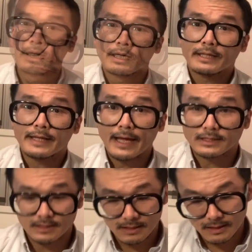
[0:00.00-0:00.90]

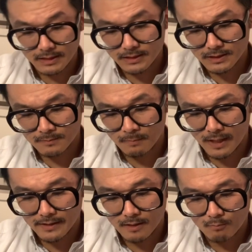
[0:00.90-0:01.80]
Next, this is spy
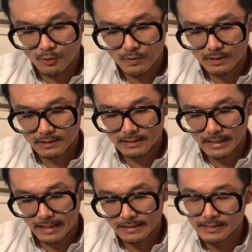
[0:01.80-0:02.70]
number
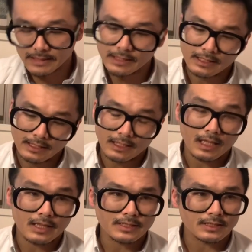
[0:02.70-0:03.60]
90.
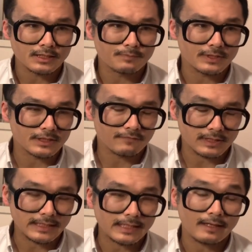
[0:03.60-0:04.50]
This is
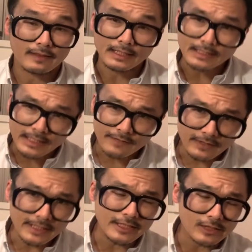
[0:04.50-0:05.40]
specifically the
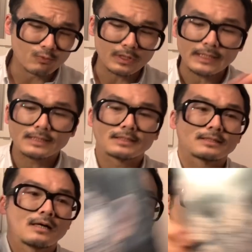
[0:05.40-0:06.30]
DVD release
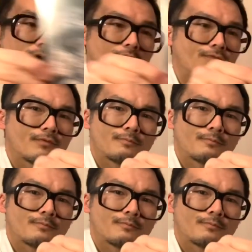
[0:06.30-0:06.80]
of